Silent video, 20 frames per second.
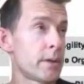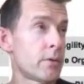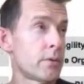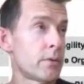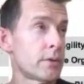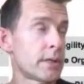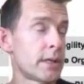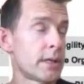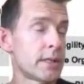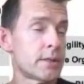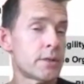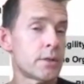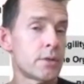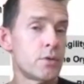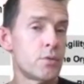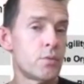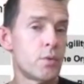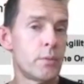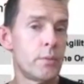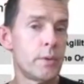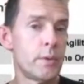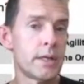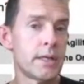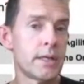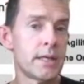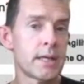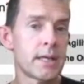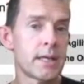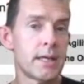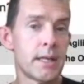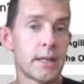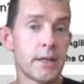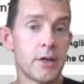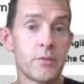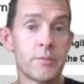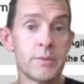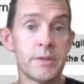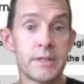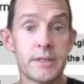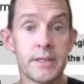on day 2 where we're going to get a
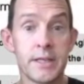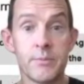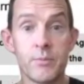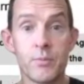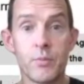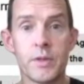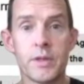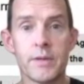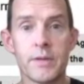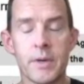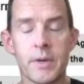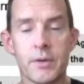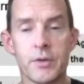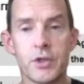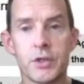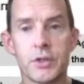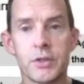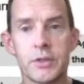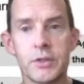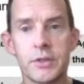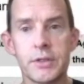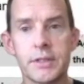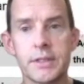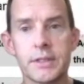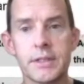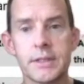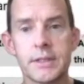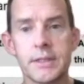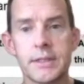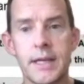little bit deep with emotions,